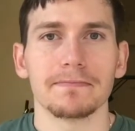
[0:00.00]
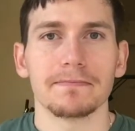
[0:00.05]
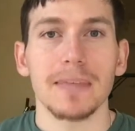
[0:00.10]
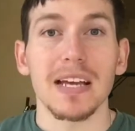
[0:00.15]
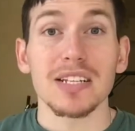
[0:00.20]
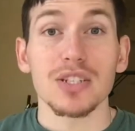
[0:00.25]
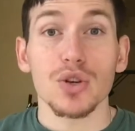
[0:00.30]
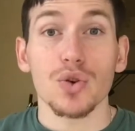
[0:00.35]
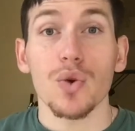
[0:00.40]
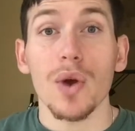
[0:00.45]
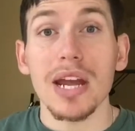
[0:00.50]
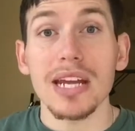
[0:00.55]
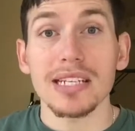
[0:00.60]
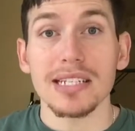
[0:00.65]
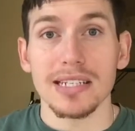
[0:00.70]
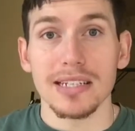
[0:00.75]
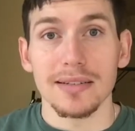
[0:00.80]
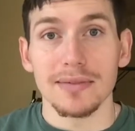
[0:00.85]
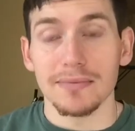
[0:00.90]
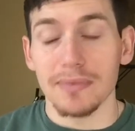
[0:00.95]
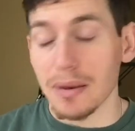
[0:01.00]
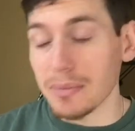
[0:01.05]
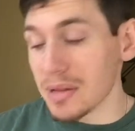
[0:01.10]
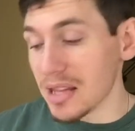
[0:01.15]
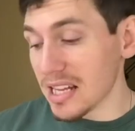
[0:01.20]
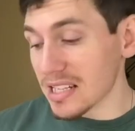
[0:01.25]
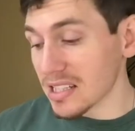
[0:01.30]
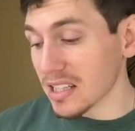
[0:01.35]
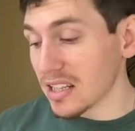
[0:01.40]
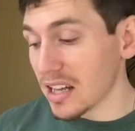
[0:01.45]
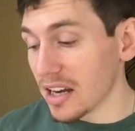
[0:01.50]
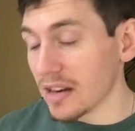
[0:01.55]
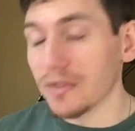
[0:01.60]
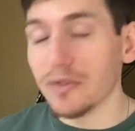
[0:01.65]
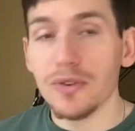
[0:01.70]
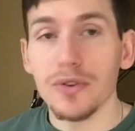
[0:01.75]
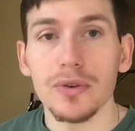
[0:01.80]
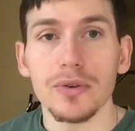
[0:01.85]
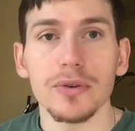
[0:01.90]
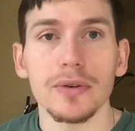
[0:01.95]
That's crazy. I mean, that's a lot of
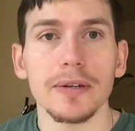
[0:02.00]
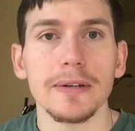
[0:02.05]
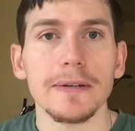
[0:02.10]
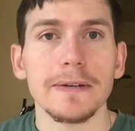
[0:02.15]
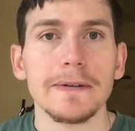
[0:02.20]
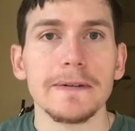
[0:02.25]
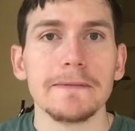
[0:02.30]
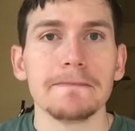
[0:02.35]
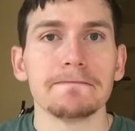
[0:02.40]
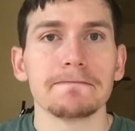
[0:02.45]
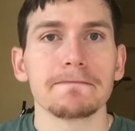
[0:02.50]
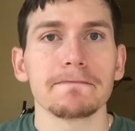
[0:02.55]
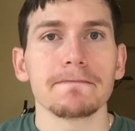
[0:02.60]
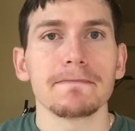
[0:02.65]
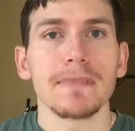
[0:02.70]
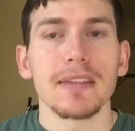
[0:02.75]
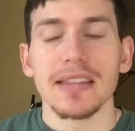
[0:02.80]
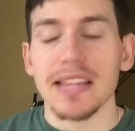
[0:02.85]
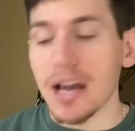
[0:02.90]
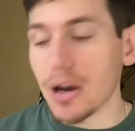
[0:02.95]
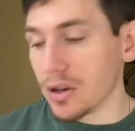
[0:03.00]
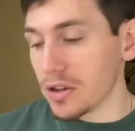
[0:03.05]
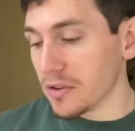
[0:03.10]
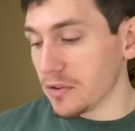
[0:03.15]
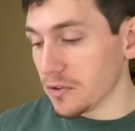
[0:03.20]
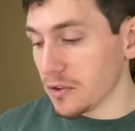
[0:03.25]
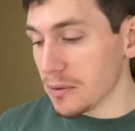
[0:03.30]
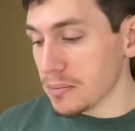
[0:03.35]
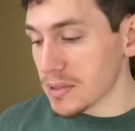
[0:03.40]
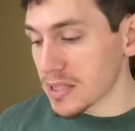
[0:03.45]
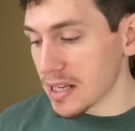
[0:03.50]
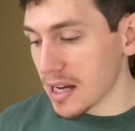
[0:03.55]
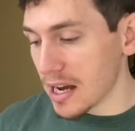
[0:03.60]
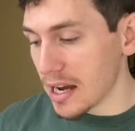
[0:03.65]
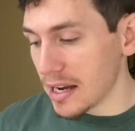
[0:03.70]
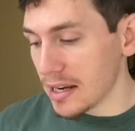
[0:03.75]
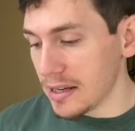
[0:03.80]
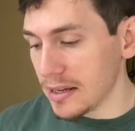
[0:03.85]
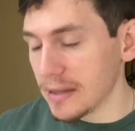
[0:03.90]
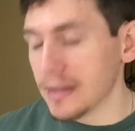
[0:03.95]
food. Now on the flip
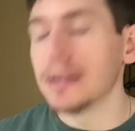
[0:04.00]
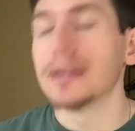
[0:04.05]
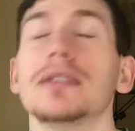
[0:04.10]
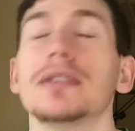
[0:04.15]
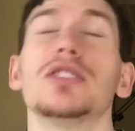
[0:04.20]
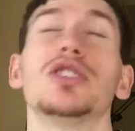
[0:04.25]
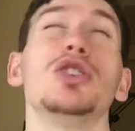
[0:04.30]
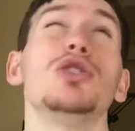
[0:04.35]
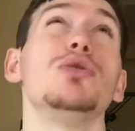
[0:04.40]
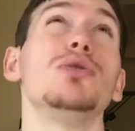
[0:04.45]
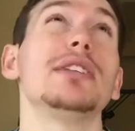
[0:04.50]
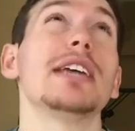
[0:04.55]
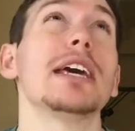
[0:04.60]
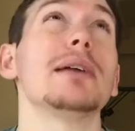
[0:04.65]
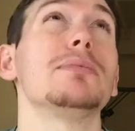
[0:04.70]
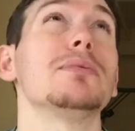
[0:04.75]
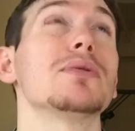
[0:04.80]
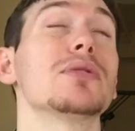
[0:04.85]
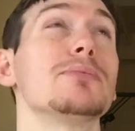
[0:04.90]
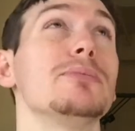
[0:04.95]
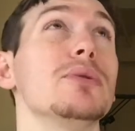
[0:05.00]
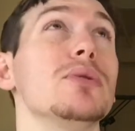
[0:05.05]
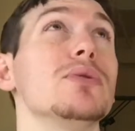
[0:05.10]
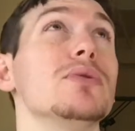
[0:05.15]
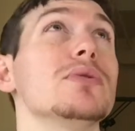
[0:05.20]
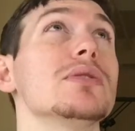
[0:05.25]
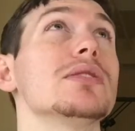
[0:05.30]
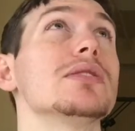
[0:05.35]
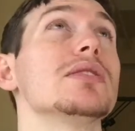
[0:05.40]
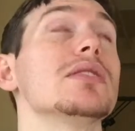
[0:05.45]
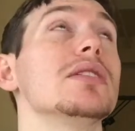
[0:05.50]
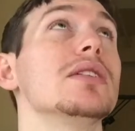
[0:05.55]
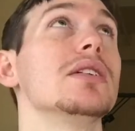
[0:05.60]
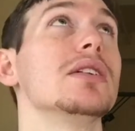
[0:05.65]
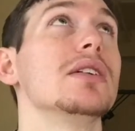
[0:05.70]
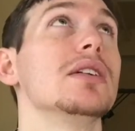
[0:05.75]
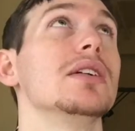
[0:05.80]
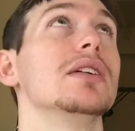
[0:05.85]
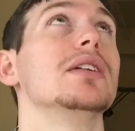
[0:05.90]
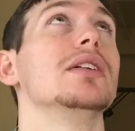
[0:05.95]
side, 2 tablespoons
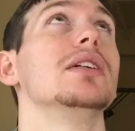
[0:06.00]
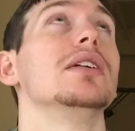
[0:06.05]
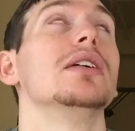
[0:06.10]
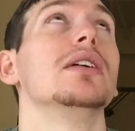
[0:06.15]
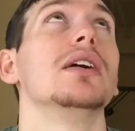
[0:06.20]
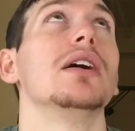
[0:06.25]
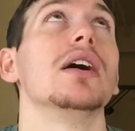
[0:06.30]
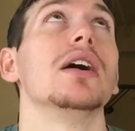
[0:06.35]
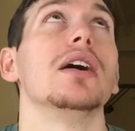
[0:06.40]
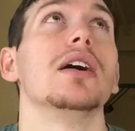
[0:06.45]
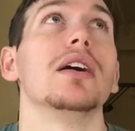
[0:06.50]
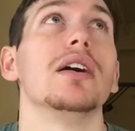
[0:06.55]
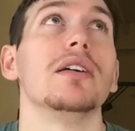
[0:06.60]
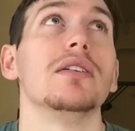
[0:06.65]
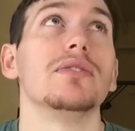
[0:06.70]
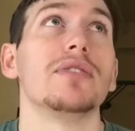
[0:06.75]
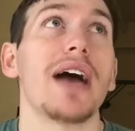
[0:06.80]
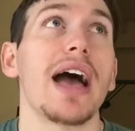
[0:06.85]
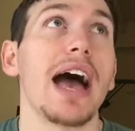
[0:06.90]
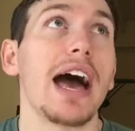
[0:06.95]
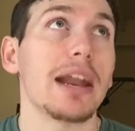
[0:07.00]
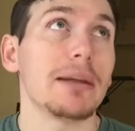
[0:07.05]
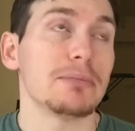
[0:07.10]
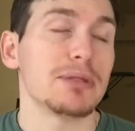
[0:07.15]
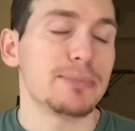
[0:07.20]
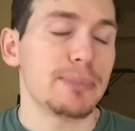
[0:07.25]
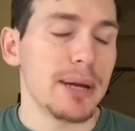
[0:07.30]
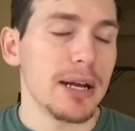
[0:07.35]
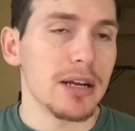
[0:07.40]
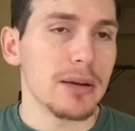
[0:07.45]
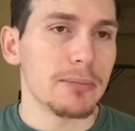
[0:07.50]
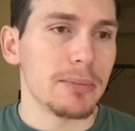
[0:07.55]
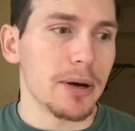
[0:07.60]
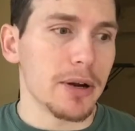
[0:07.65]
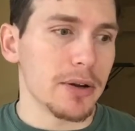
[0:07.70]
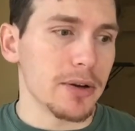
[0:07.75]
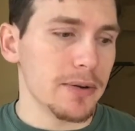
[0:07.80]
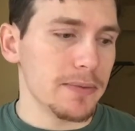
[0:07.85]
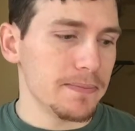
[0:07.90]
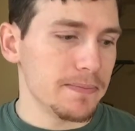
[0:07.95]
of Adam's peanut
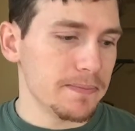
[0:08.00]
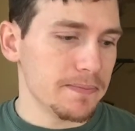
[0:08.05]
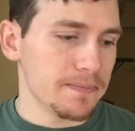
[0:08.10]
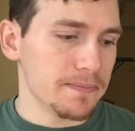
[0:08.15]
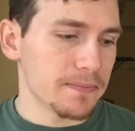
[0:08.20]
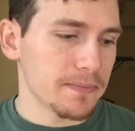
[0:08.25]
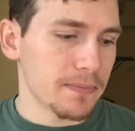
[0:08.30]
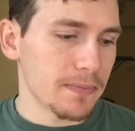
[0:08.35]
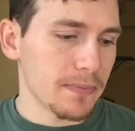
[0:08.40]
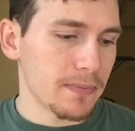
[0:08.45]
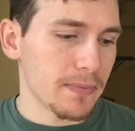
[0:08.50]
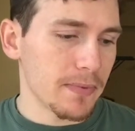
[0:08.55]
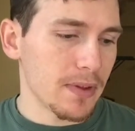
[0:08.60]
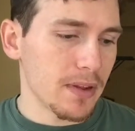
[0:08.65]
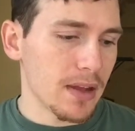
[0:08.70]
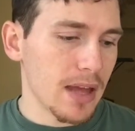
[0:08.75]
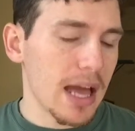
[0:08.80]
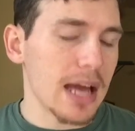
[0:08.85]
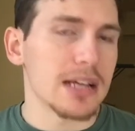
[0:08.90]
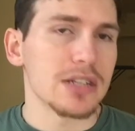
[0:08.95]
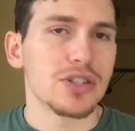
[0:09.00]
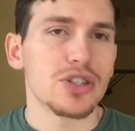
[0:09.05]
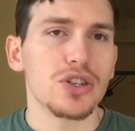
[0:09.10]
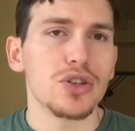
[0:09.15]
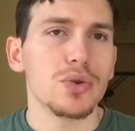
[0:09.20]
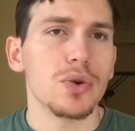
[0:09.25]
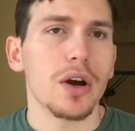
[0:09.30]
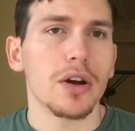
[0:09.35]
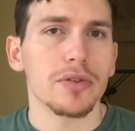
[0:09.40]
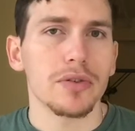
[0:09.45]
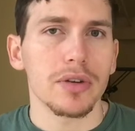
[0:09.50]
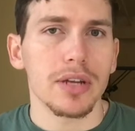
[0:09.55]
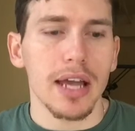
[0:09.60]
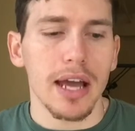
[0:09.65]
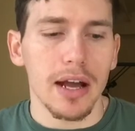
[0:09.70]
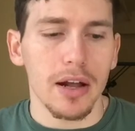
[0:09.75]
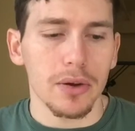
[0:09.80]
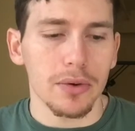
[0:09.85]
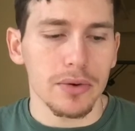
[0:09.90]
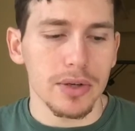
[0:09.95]
butter has 200
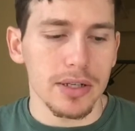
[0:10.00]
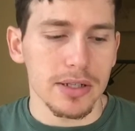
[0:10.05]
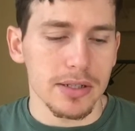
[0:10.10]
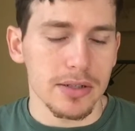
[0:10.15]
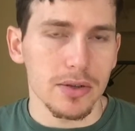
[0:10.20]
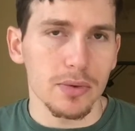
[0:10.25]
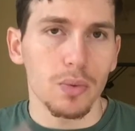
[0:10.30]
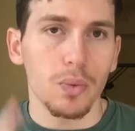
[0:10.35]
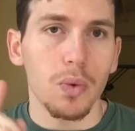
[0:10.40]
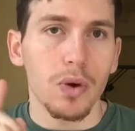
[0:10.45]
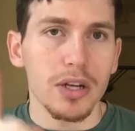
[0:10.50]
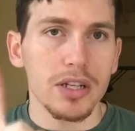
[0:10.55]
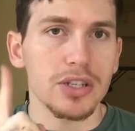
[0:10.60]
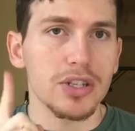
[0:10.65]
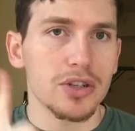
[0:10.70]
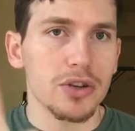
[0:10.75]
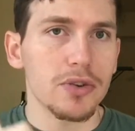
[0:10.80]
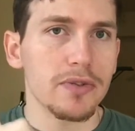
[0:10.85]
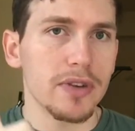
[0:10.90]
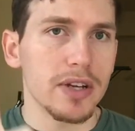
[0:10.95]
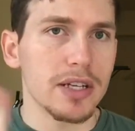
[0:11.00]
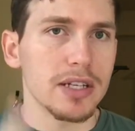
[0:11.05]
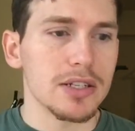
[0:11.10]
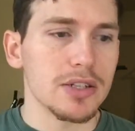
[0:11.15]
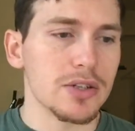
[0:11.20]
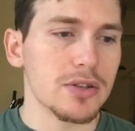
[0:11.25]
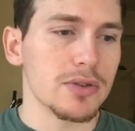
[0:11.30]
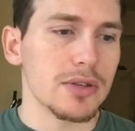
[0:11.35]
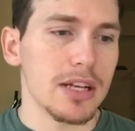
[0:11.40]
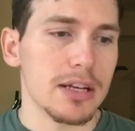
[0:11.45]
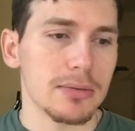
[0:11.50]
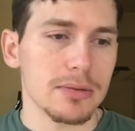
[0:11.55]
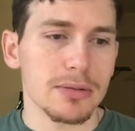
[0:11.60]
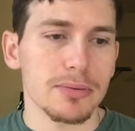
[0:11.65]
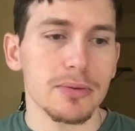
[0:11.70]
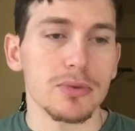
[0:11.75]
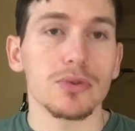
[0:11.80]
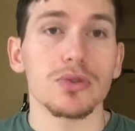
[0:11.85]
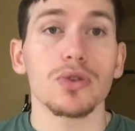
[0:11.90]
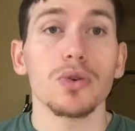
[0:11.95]
calories. So 1 serving is 2
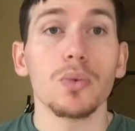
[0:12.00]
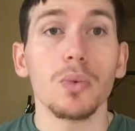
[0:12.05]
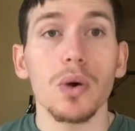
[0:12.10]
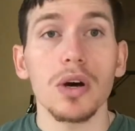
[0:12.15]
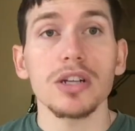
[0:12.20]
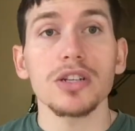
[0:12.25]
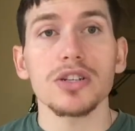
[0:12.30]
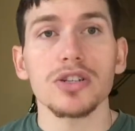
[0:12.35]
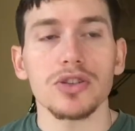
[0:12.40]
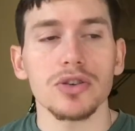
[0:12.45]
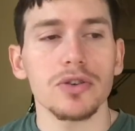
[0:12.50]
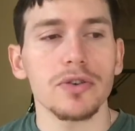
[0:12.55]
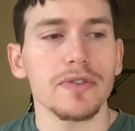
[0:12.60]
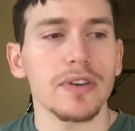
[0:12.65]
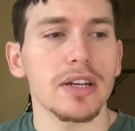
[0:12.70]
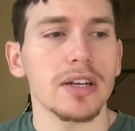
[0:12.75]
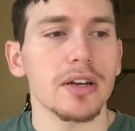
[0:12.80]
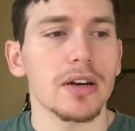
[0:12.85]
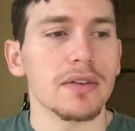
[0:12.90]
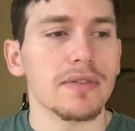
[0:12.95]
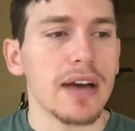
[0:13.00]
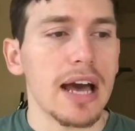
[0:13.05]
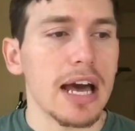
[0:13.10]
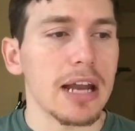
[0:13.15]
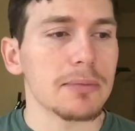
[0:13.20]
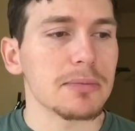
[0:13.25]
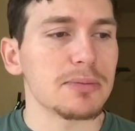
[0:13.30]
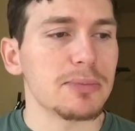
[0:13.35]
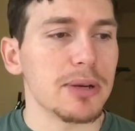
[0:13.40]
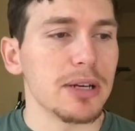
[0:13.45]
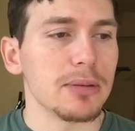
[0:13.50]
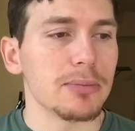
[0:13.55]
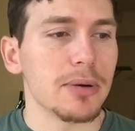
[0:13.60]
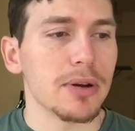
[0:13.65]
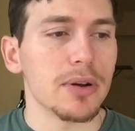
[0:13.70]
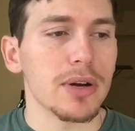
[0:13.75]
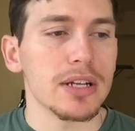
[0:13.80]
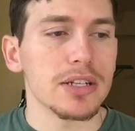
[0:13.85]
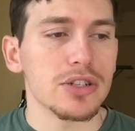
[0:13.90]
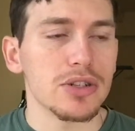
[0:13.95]
tablespoons. So 1 serving of Adam's peanut
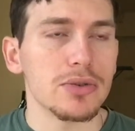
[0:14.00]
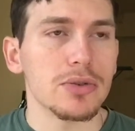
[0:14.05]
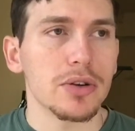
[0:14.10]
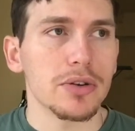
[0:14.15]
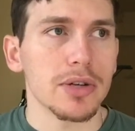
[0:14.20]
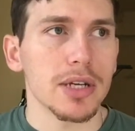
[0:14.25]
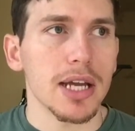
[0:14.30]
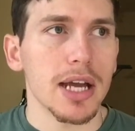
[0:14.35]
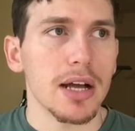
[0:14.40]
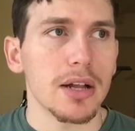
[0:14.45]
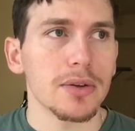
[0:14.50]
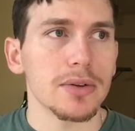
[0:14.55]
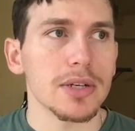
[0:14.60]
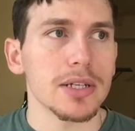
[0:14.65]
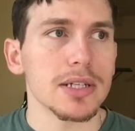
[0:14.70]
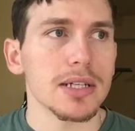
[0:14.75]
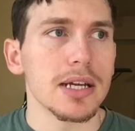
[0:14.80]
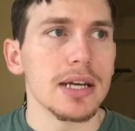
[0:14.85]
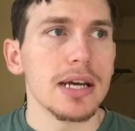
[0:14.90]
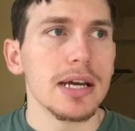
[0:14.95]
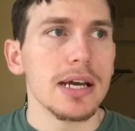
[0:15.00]
butter has 200 calories.